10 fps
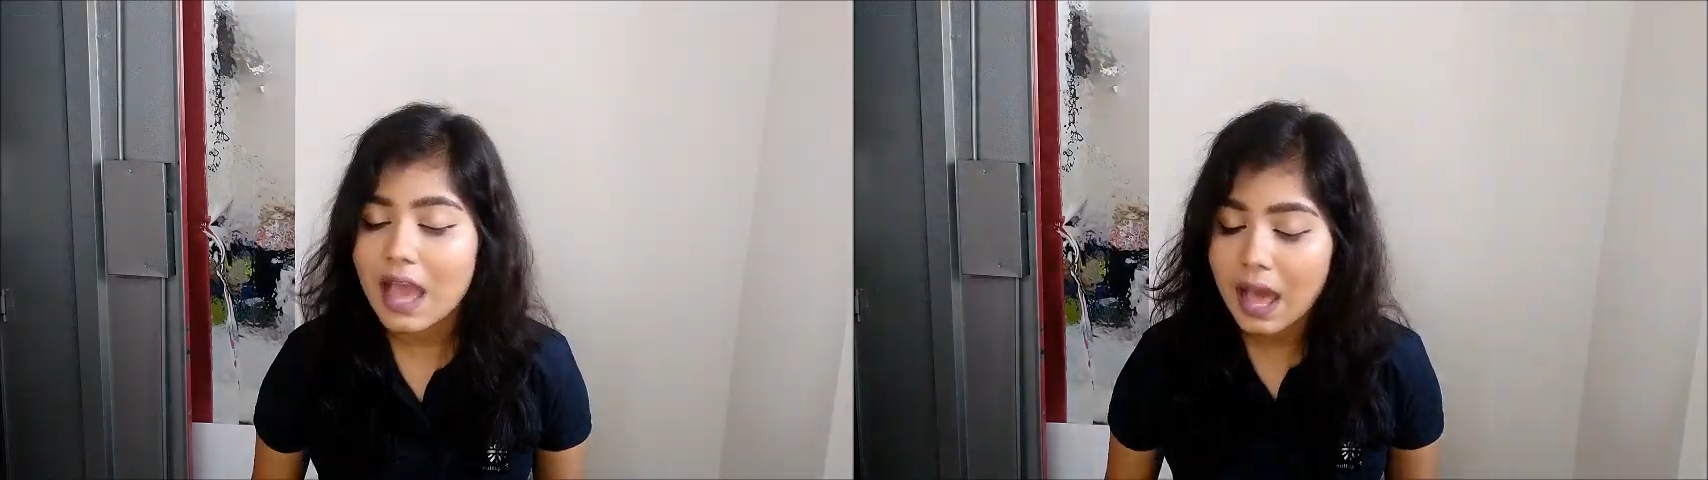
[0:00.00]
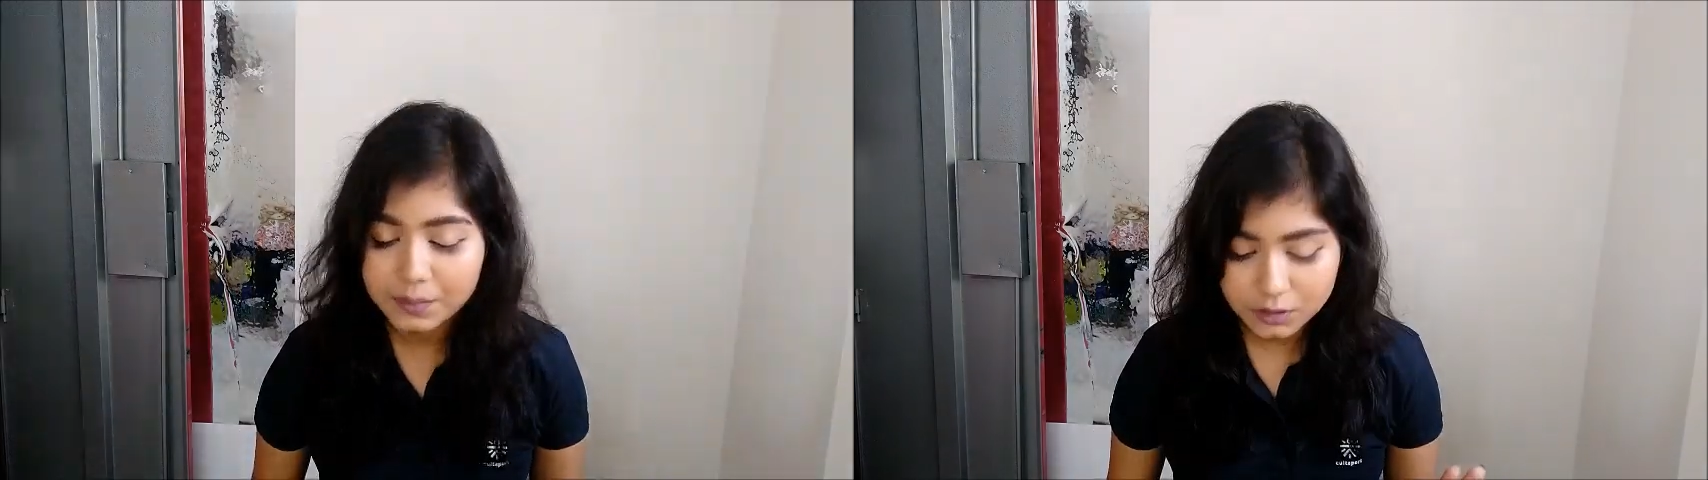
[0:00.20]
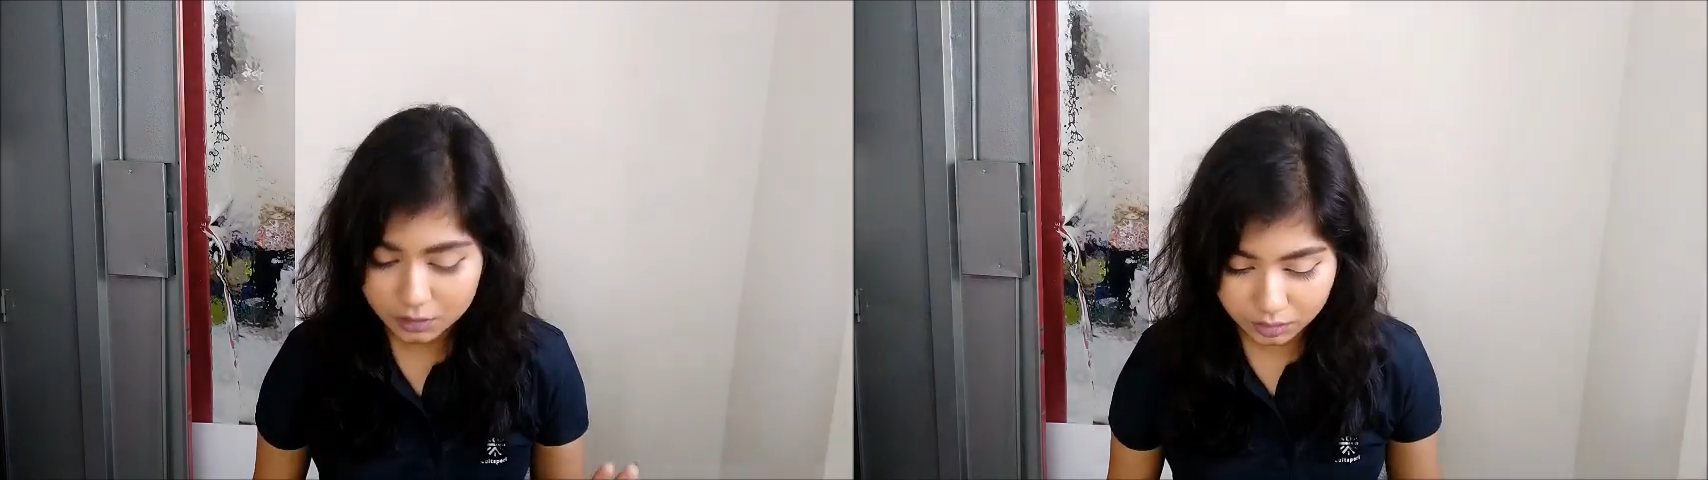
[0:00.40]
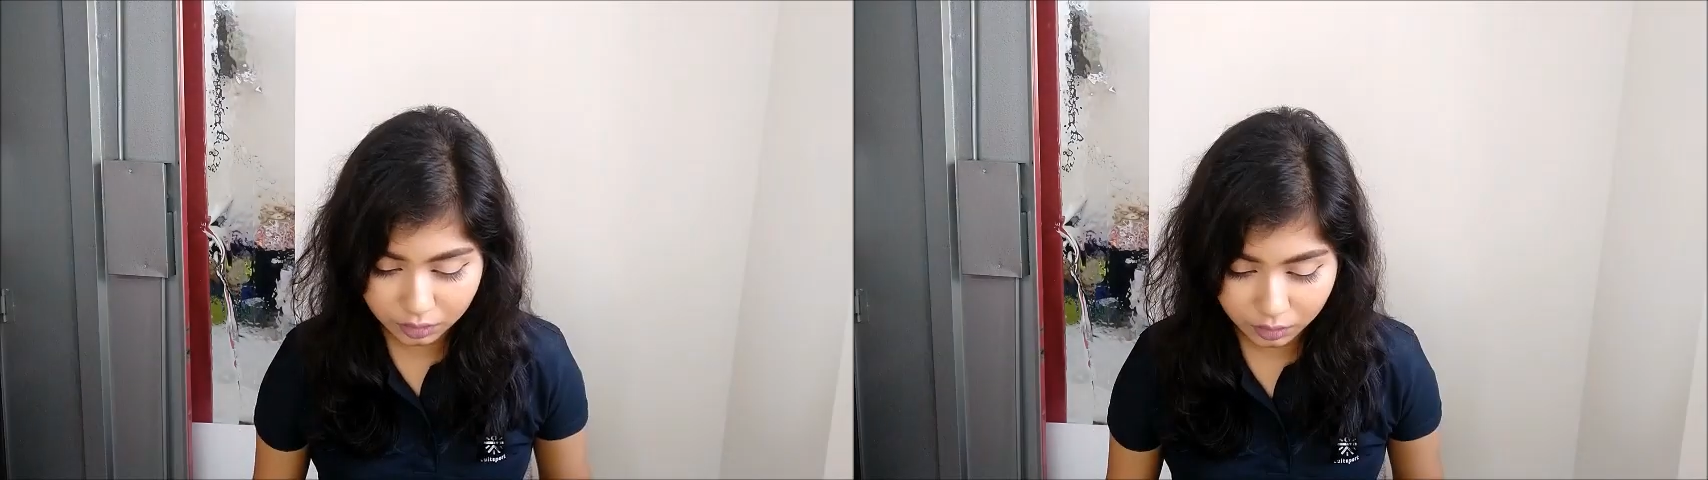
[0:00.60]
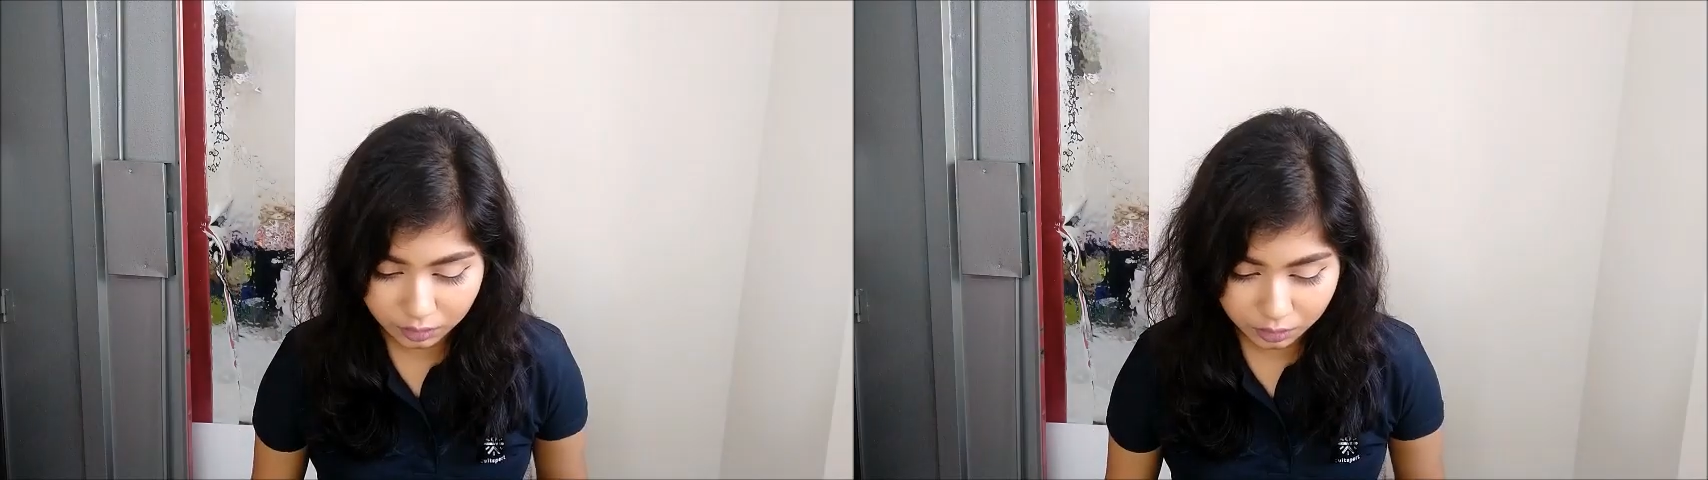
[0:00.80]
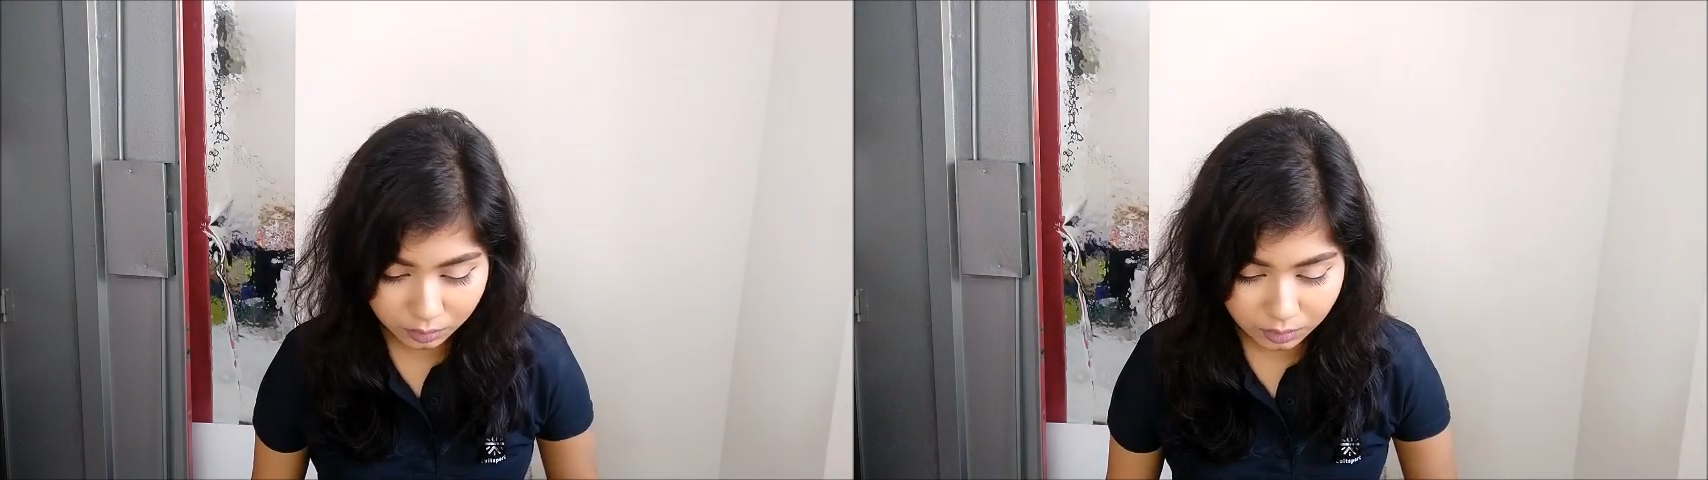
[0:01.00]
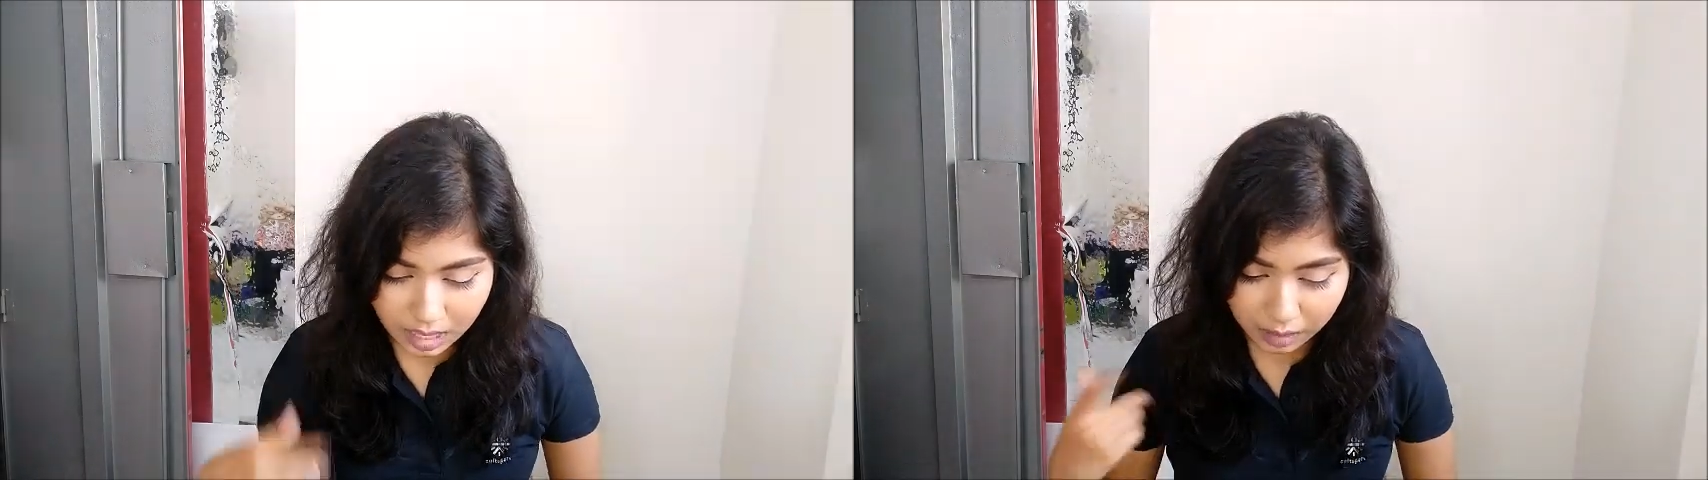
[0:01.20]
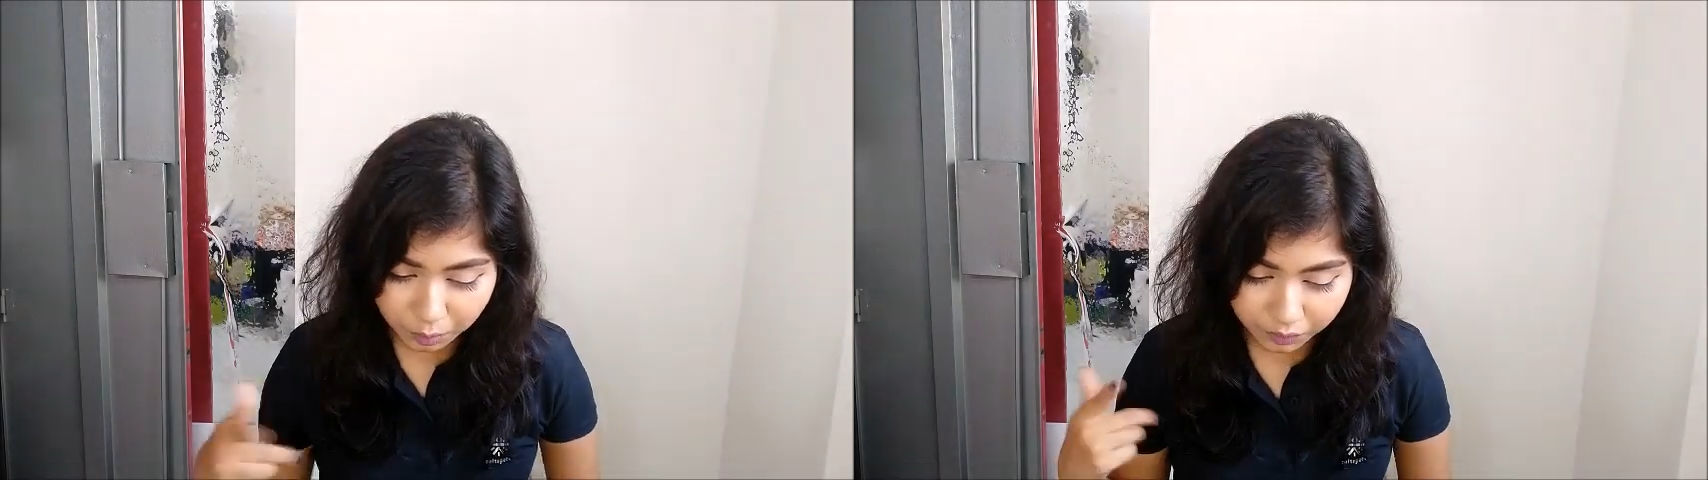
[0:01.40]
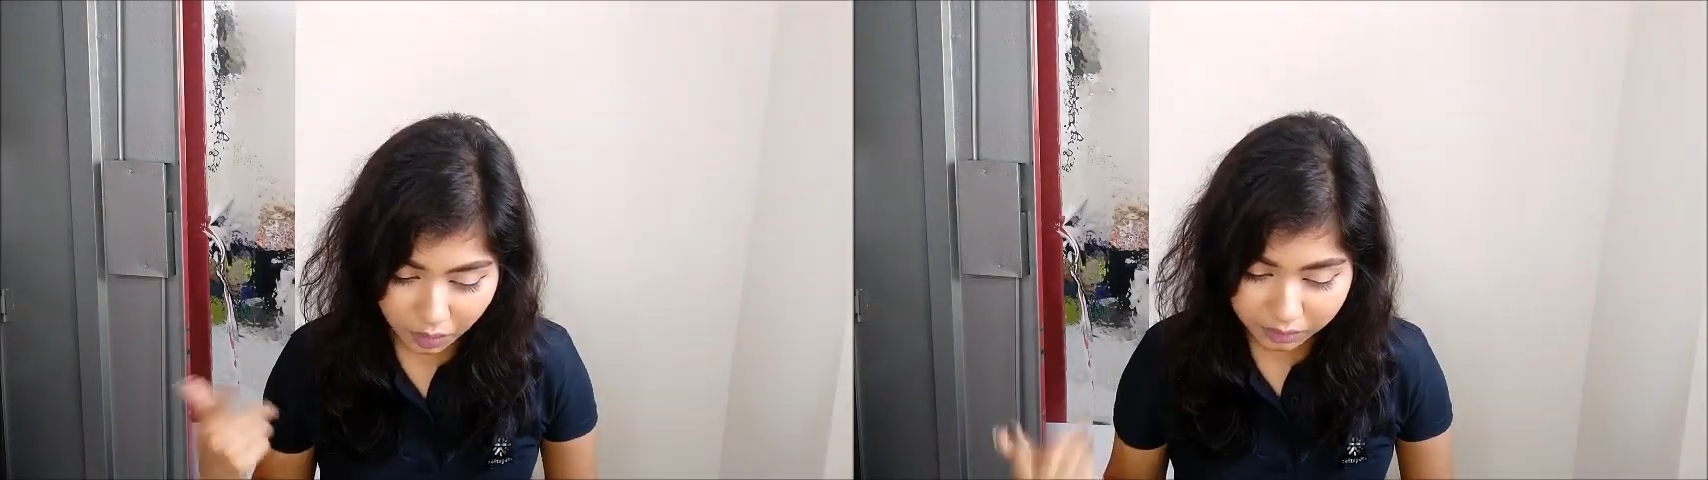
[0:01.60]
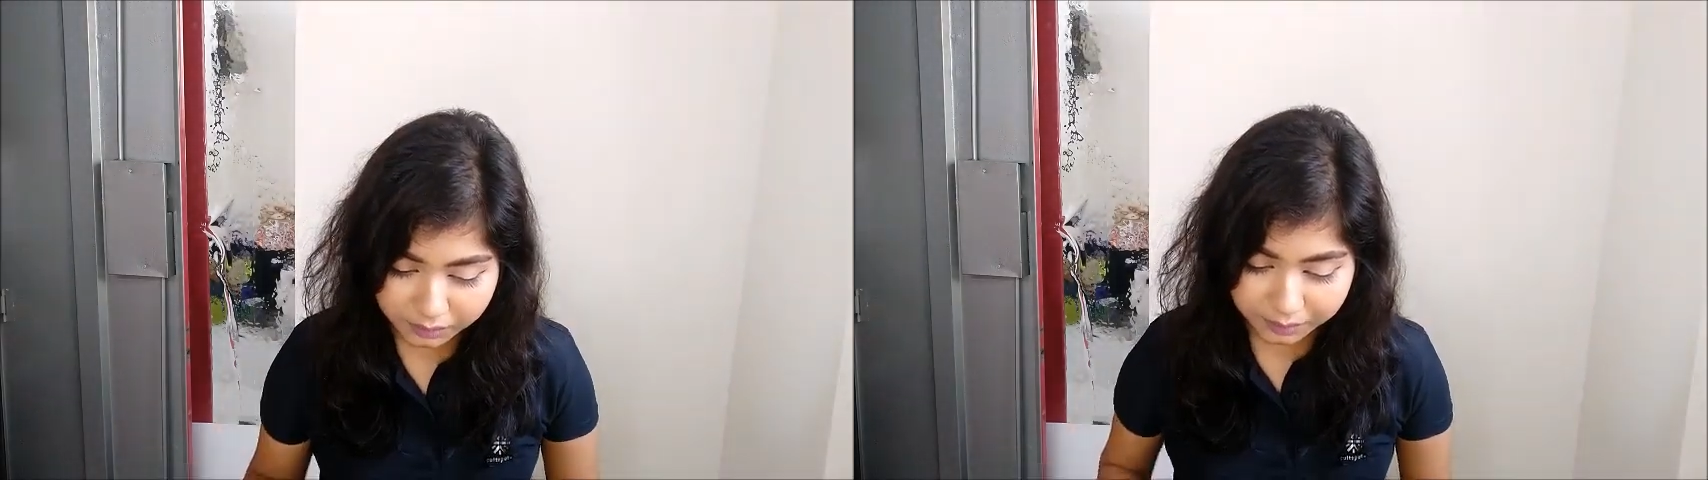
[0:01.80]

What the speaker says: Absolutely no clue. I'll move on.